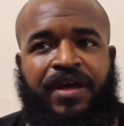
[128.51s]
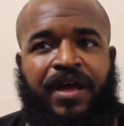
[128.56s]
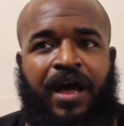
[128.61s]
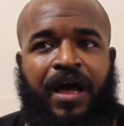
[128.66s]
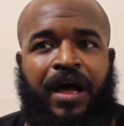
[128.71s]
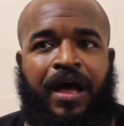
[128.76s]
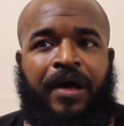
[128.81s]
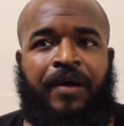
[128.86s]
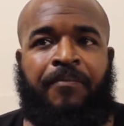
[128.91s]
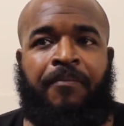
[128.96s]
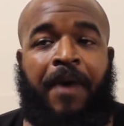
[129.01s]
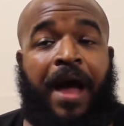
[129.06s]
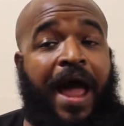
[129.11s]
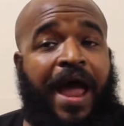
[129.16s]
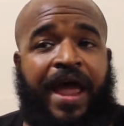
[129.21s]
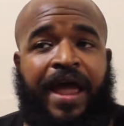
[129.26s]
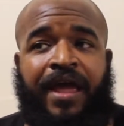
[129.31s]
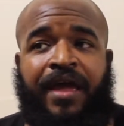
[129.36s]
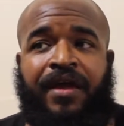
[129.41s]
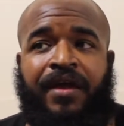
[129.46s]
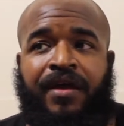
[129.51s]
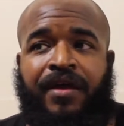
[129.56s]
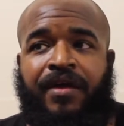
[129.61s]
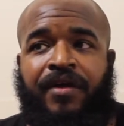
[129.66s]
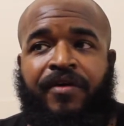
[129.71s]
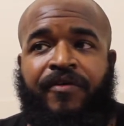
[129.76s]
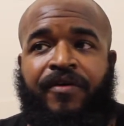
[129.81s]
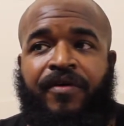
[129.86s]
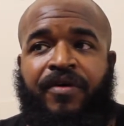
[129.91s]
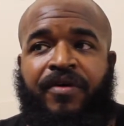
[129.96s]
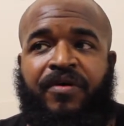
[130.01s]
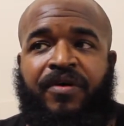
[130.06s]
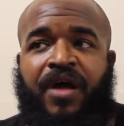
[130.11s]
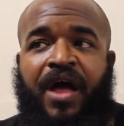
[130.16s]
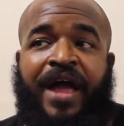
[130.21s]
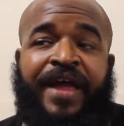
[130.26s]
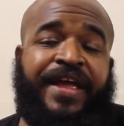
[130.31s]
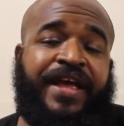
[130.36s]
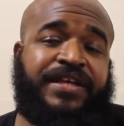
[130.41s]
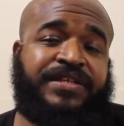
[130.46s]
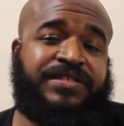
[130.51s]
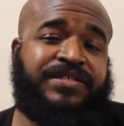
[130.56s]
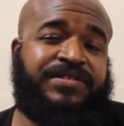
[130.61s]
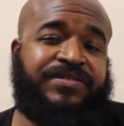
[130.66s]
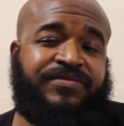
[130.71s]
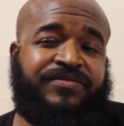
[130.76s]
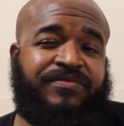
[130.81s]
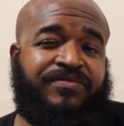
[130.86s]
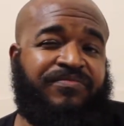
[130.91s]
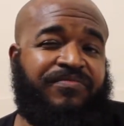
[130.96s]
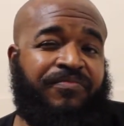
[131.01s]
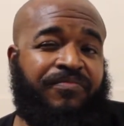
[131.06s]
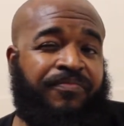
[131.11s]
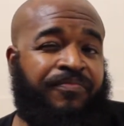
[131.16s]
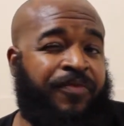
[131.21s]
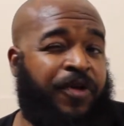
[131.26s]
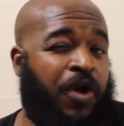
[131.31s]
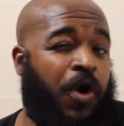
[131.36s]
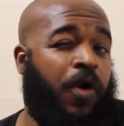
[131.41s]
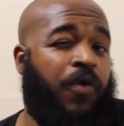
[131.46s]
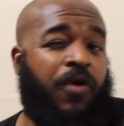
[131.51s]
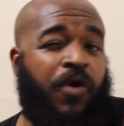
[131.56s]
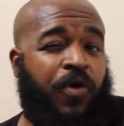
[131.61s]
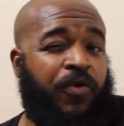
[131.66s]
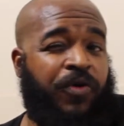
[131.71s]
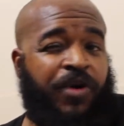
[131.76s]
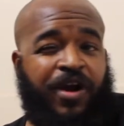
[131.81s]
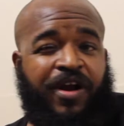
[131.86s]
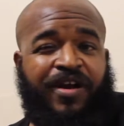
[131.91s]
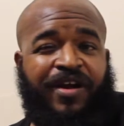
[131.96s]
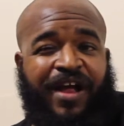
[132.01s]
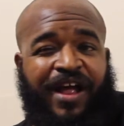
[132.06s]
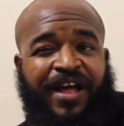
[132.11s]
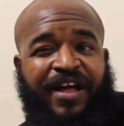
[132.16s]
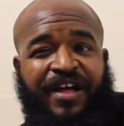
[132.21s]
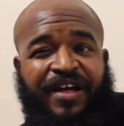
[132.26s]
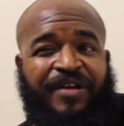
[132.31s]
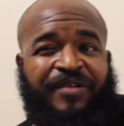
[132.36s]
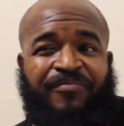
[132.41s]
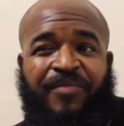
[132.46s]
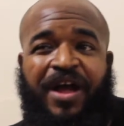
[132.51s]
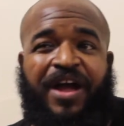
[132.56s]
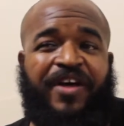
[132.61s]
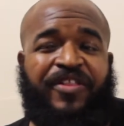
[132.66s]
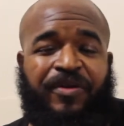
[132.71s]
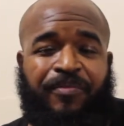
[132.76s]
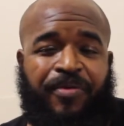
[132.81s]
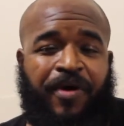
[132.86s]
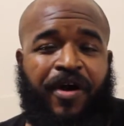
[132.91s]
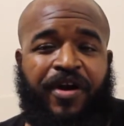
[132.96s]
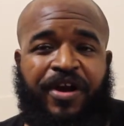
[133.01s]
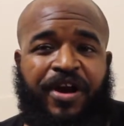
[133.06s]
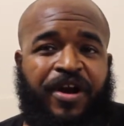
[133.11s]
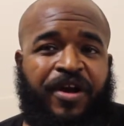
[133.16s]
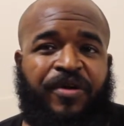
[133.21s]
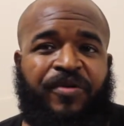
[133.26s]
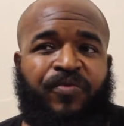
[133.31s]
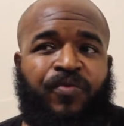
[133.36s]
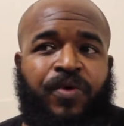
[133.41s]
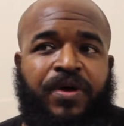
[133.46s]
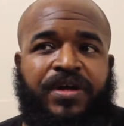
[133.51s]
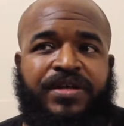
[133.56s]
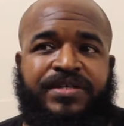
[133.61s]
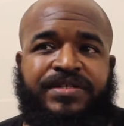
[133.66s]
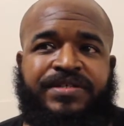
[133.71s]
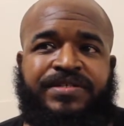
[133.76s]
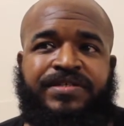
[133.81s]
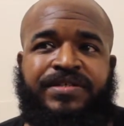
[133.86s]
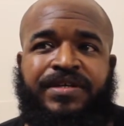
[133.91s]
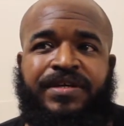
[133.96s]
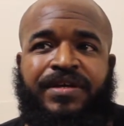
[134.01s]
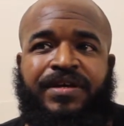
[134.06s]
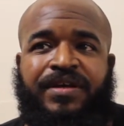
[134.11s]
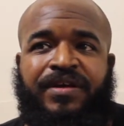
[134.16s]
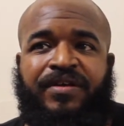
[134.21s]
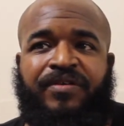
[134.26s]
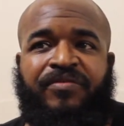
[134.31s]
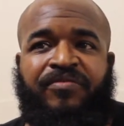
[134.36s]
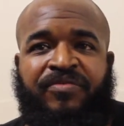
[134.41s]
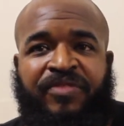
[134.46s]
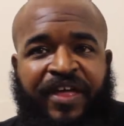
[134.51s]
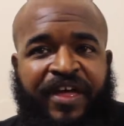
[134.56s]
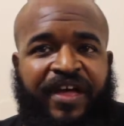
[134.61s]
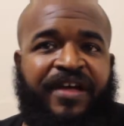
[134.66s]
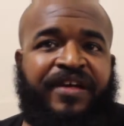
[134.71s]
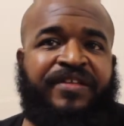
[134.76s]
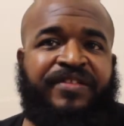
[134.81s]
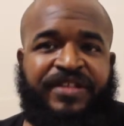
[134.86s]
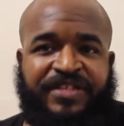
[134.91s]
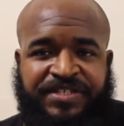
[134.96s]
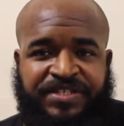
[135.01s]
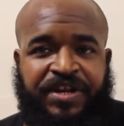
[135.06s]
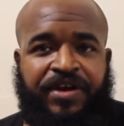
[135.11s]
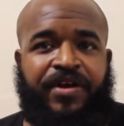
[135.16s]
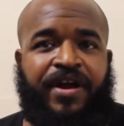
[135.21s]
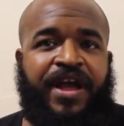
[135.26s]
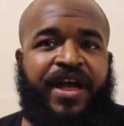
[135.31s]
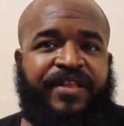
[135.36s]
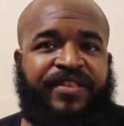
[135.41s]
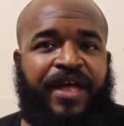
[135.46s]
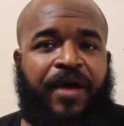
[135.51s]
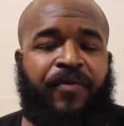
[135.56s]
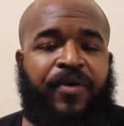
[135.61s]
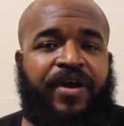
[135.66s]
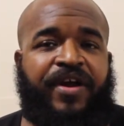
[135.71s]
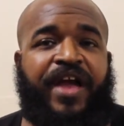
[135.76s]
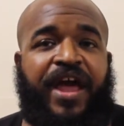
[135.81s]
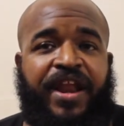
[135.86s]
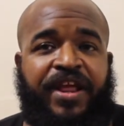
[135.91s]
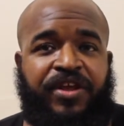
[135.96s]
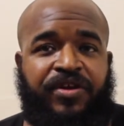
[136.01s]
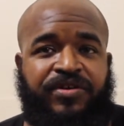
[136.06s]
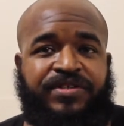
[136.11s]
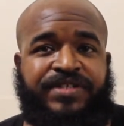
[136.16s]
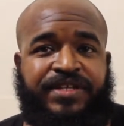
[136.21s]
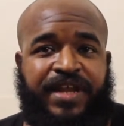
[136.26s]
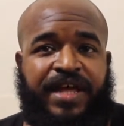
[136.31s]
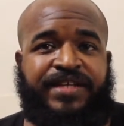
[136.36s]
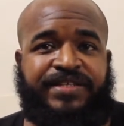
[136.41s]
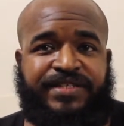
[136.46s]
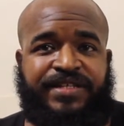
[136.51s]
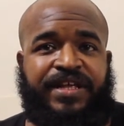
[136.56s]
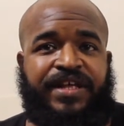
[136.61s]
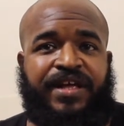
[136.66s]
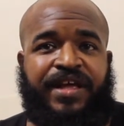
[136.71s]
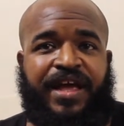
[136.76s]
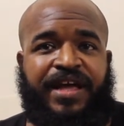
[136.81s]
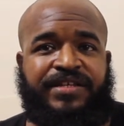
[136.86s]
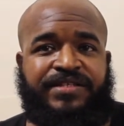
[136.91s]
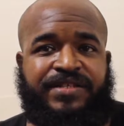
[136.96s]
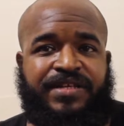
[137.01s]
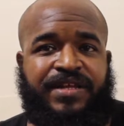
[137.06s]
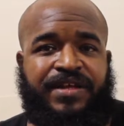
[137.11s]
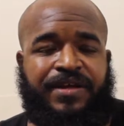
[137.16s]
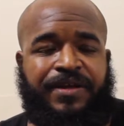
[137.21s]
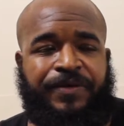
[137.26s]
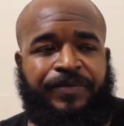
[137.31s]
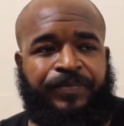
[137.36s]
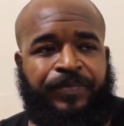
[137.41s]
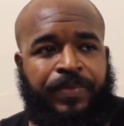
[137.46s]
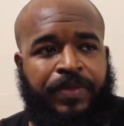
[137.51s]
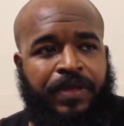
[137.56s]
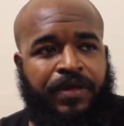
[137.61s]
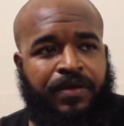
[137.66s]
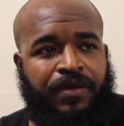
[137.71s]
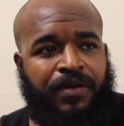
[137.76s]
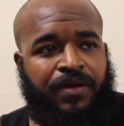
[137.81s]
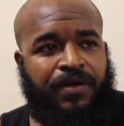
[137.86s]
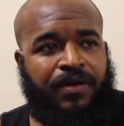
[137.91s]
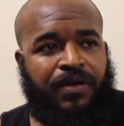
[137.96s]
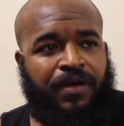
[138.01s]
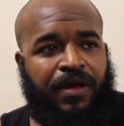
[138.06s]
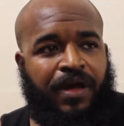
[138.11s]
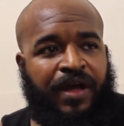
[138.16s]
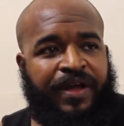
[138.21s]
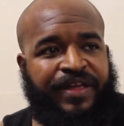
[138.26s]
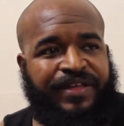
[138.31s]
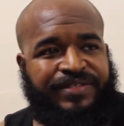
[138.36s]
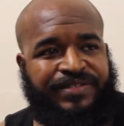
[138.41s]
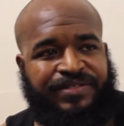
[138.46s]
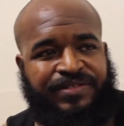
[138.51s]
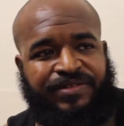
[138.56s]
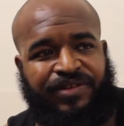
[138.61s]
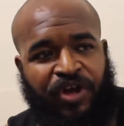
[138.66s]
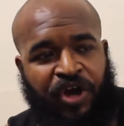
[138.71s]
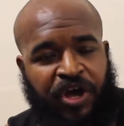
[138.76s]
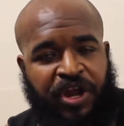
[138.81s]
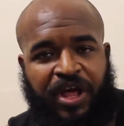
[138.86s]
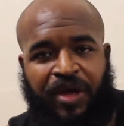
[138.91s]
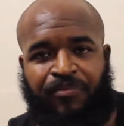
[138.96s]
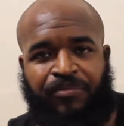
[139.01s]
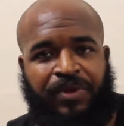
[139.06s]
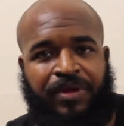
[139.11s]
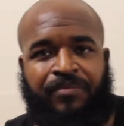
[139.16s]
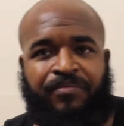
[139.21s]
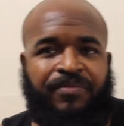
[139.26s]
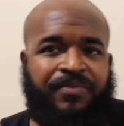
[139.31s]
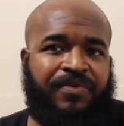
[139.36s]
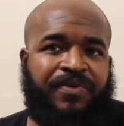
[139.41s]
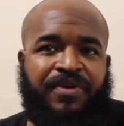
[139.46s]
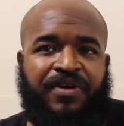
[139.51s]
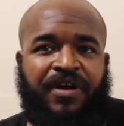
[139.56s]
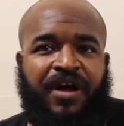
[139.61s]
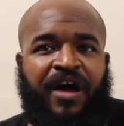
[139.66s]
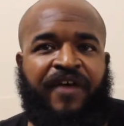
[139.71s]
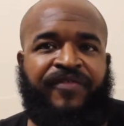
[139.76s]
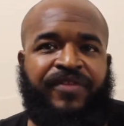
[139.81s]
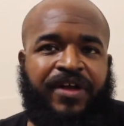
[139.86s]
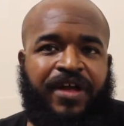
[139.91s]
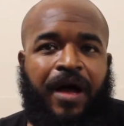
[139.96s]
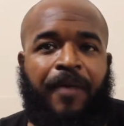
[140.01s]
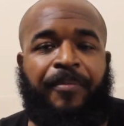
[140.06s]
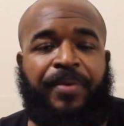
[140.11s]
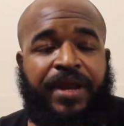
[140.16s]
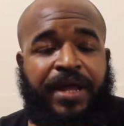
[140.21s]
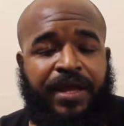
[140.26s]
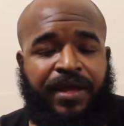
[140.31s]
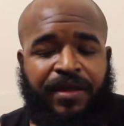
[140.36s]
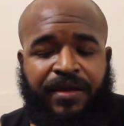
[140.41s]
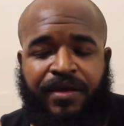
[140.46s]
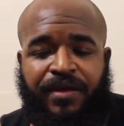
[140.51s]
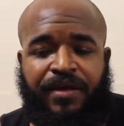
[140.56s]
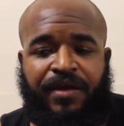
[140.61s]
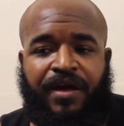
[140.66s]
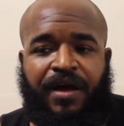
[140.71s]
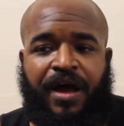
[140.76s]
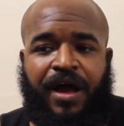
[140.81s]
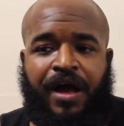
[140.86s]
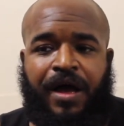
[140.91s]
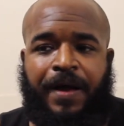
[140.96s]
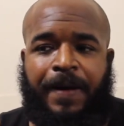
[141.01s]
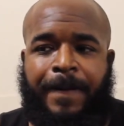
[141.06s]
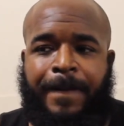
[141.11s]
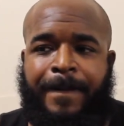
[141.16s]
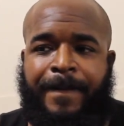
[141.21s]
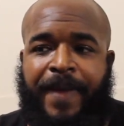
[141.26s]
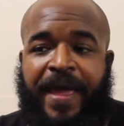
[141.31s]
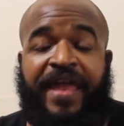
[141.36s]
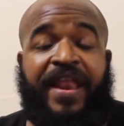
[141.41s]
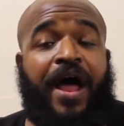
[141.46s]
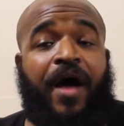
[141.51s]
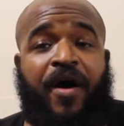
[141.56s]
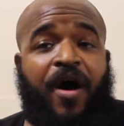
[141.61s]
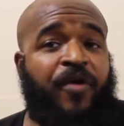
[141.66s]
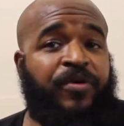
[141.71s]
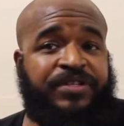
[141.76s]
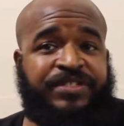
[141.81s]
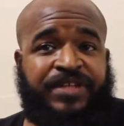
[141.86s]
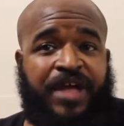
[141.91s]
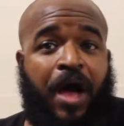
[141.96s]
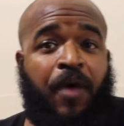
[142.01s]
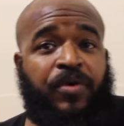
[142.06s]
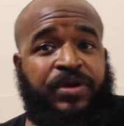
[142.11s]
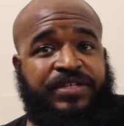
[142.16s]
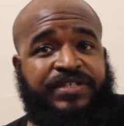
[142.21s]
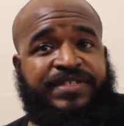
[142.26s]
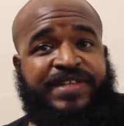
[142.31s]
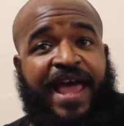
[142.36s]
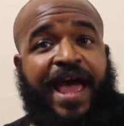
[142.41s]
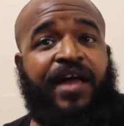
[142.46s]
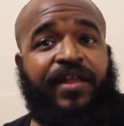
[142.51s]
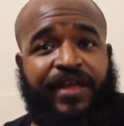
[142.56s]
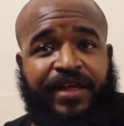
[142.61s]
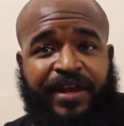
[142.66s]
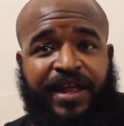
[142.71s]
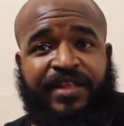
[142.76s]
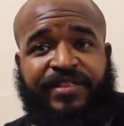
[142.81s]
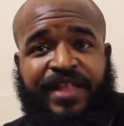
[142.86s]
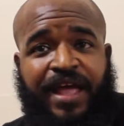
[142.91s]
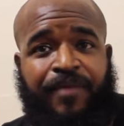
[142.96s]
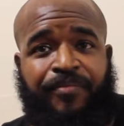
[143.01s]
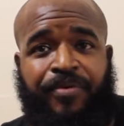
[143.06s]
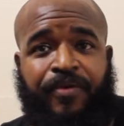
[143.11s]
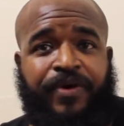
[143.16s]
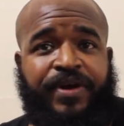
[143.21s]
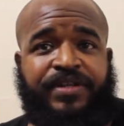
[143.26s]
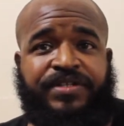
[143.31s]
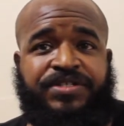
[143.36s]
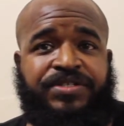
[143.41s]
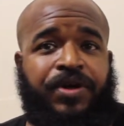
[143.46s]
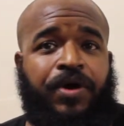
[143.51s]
I guess co-owner, my other partner was the steerhead that we were kind of using as the I guess hood emblem of the company, and I was talent at that point.